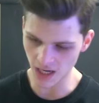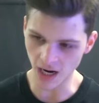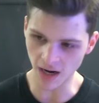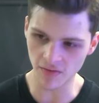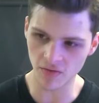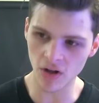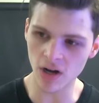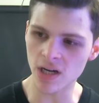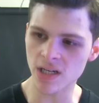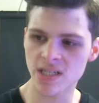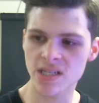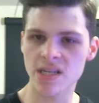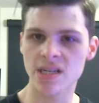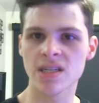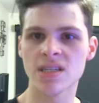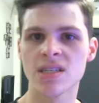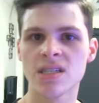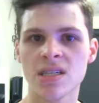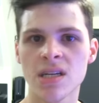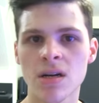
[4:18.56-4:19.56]
I've lost a
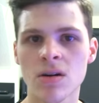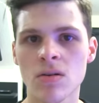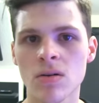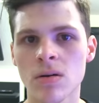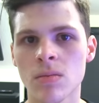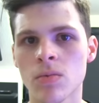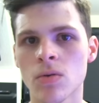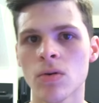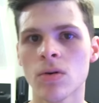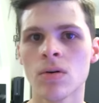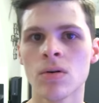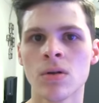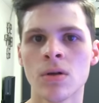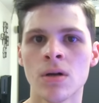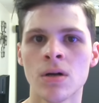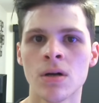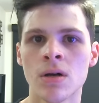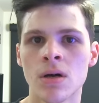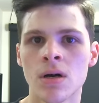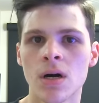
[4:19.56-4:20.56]
considerable
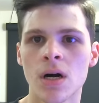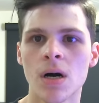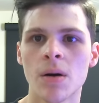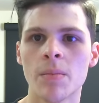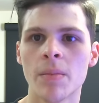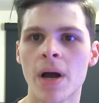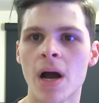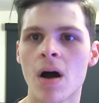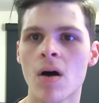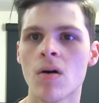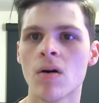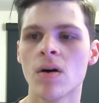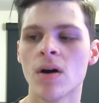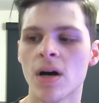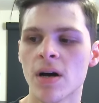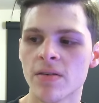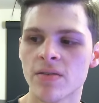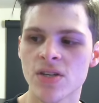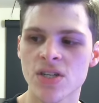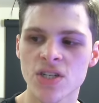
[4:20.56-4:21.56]
amount
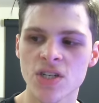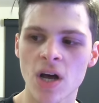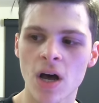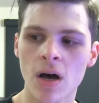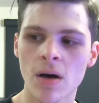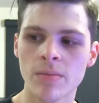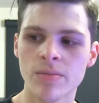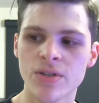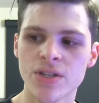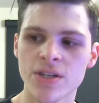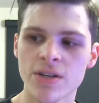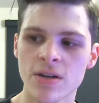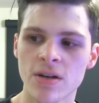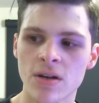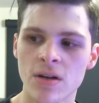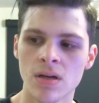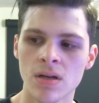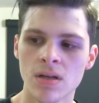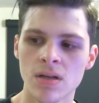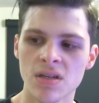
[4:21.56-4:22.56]
of subs
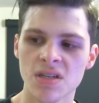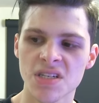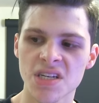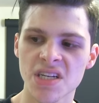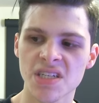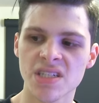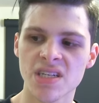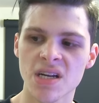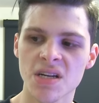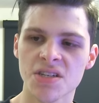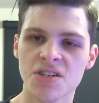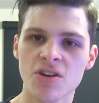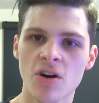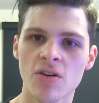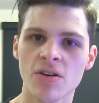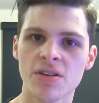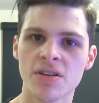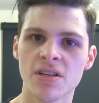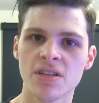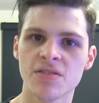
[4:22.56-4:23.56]
since I
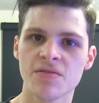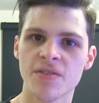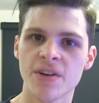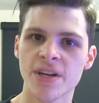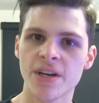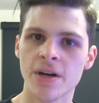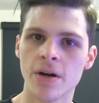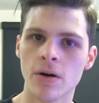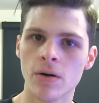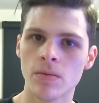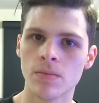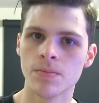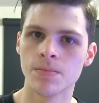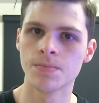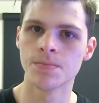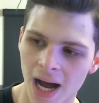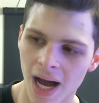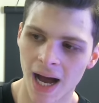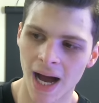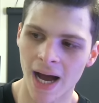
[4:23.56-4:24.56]
started this video.
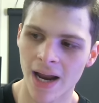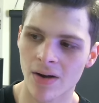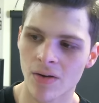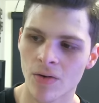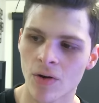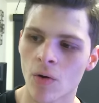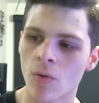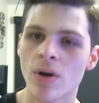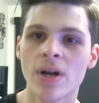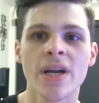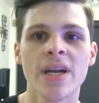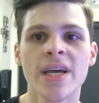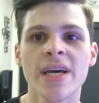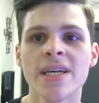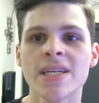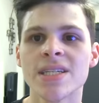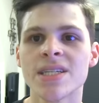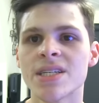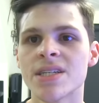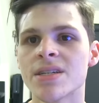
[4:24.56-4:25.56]
I don't know what it
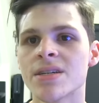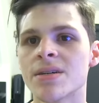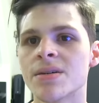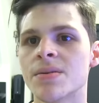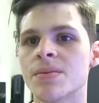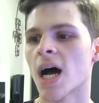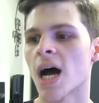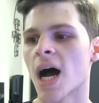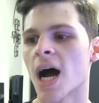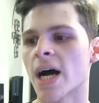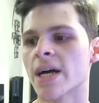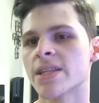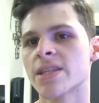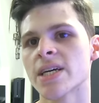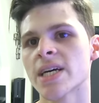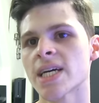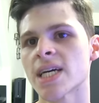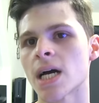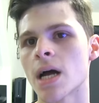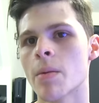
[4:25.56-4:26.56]
is. I
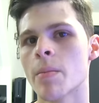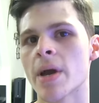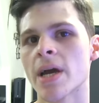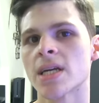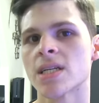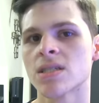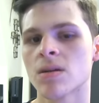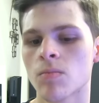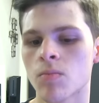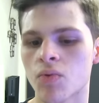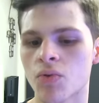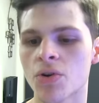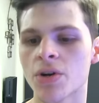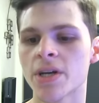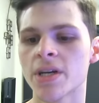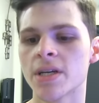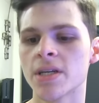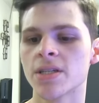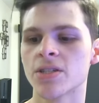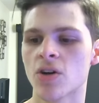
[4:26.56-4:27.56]
think I make some
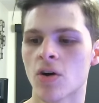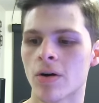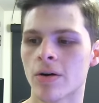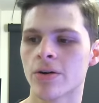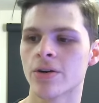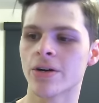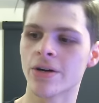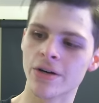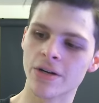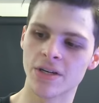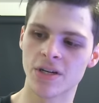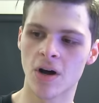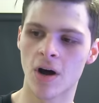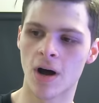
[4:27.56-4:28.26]
pretty darn good